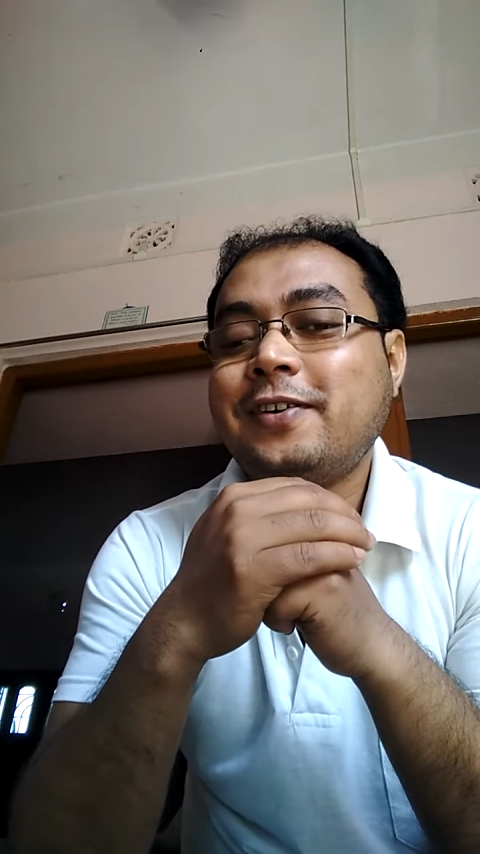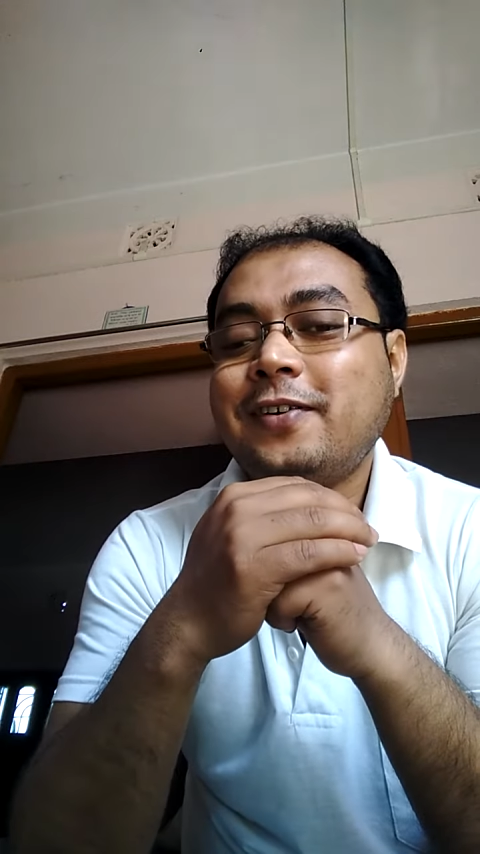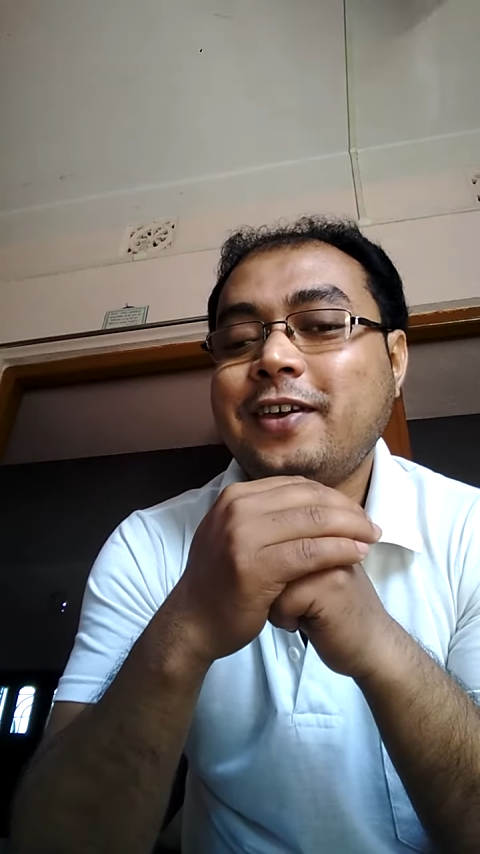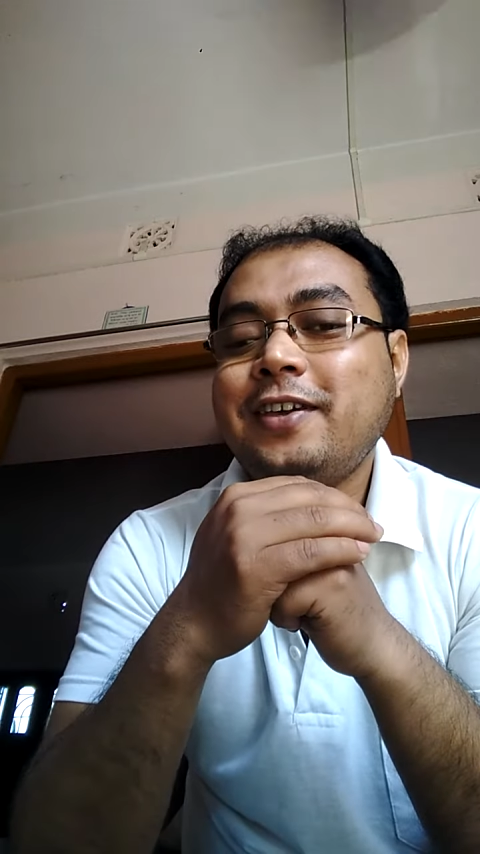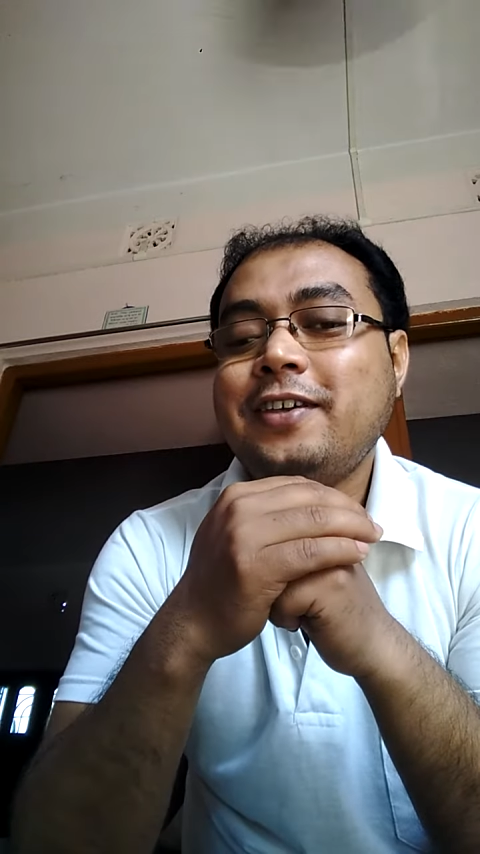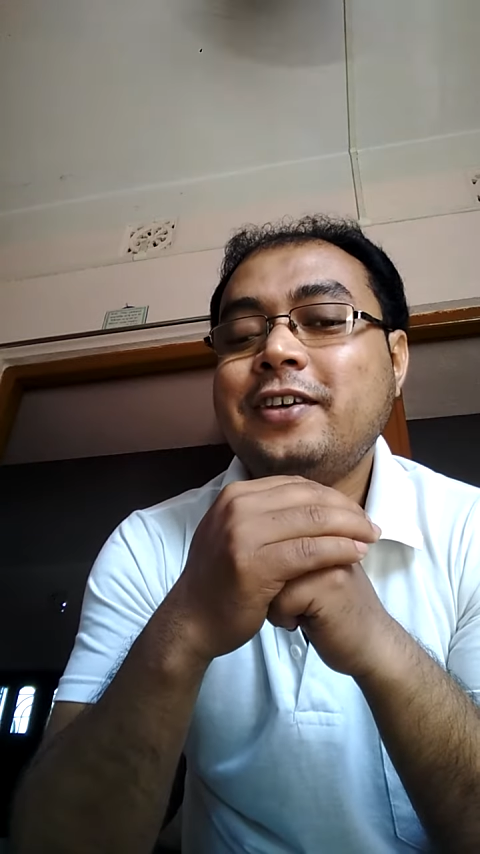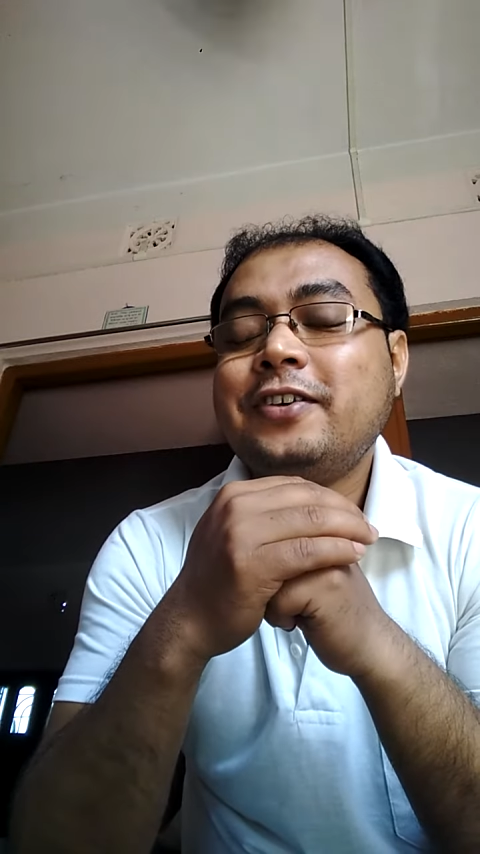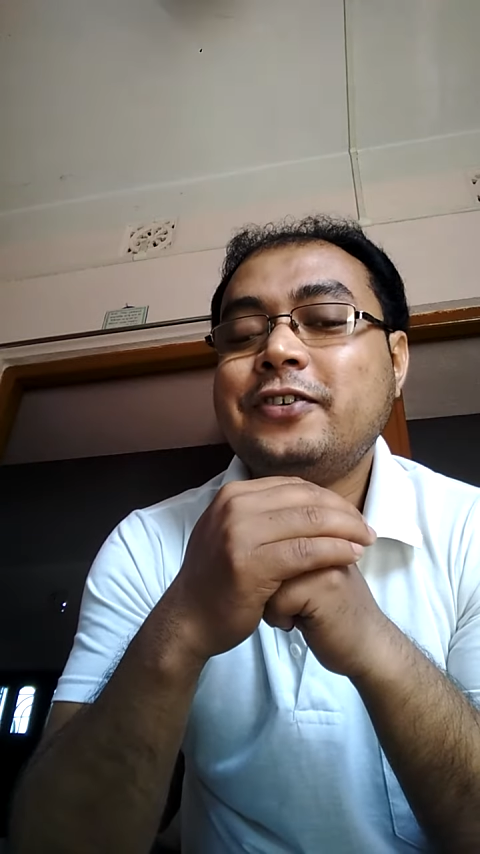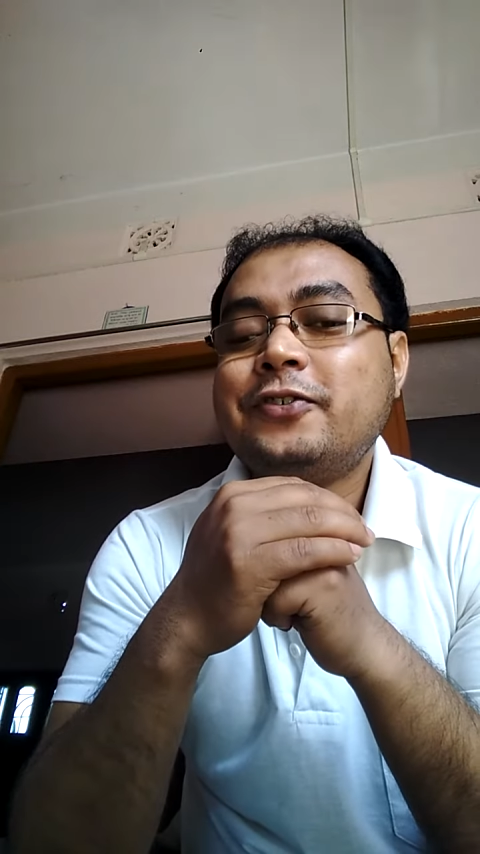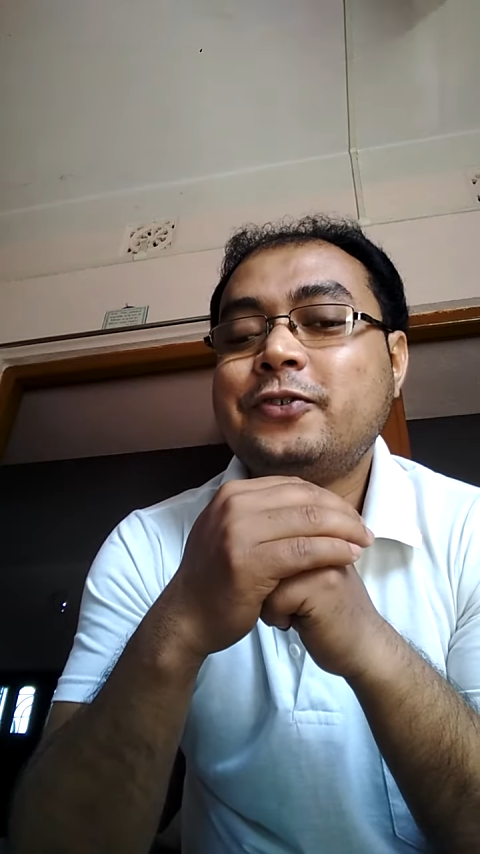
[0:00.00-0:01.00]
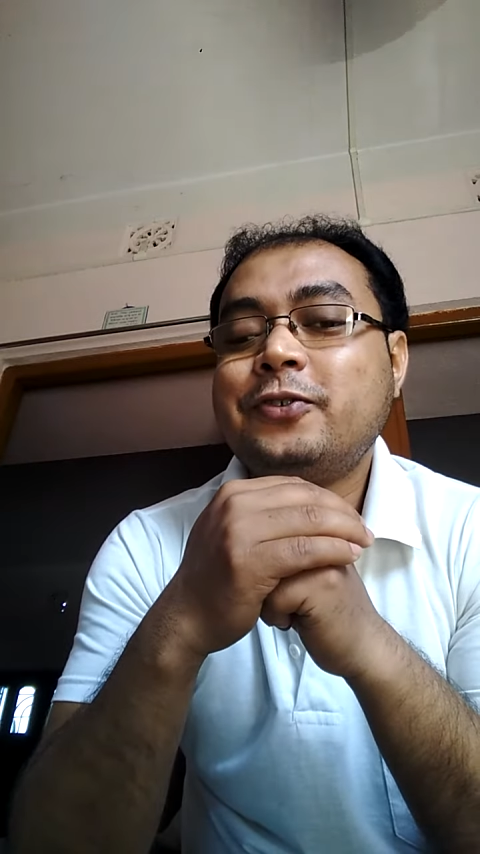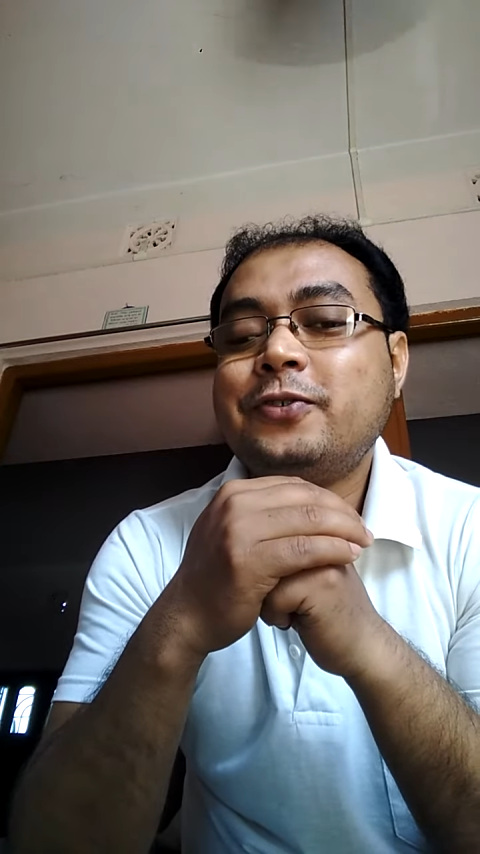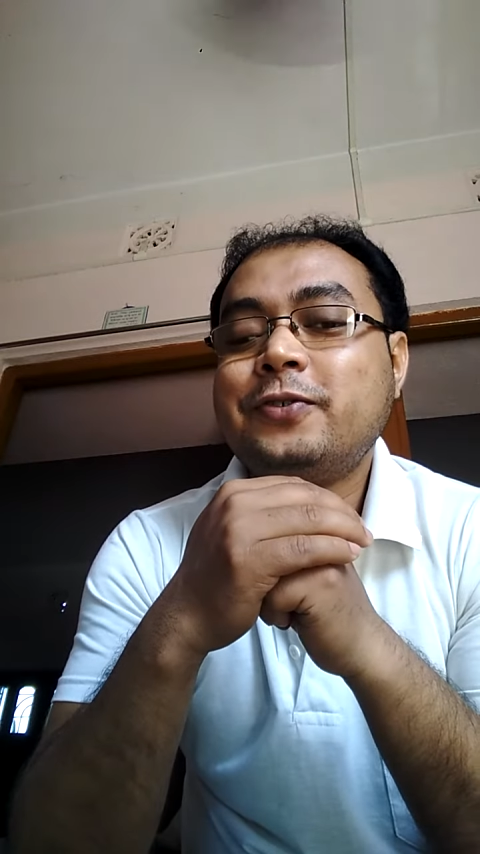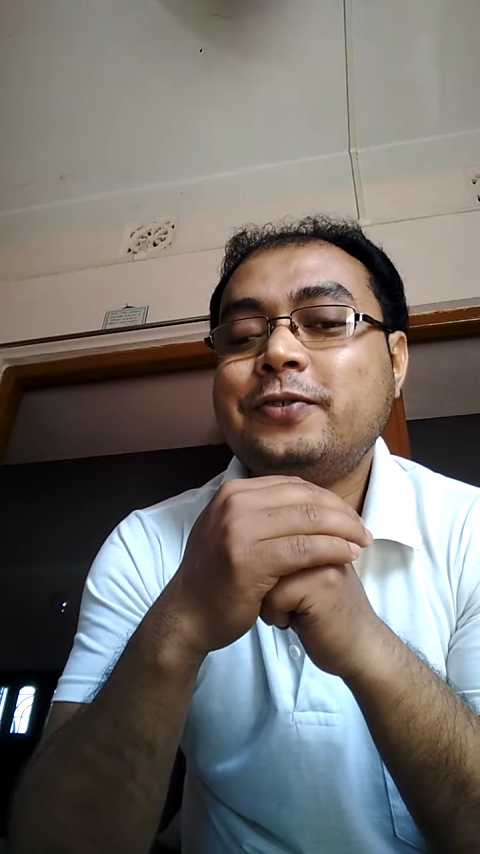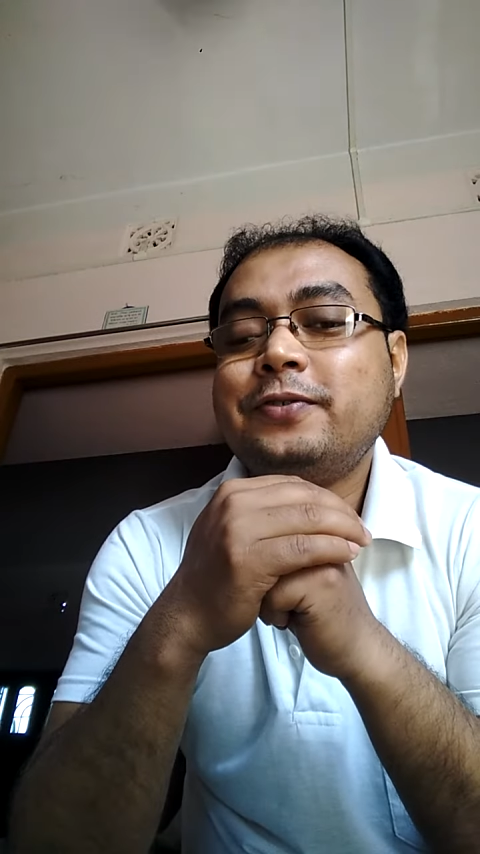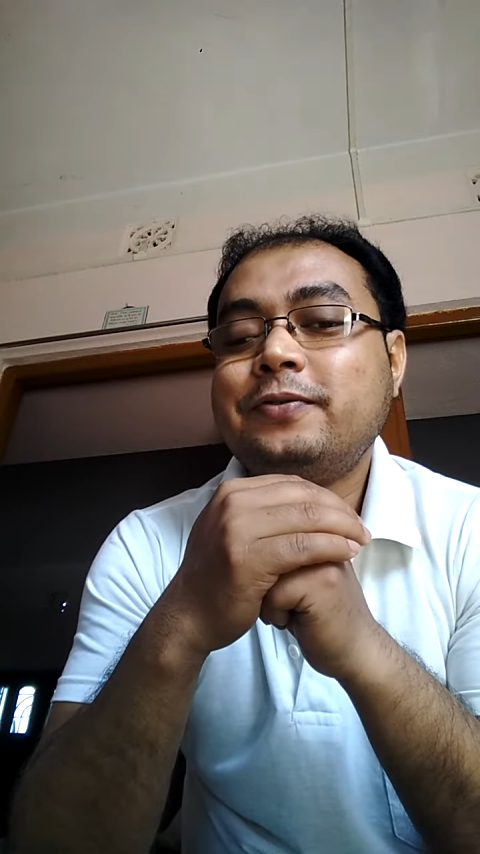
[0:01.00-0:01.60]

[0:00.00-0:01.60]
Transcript: Okay, so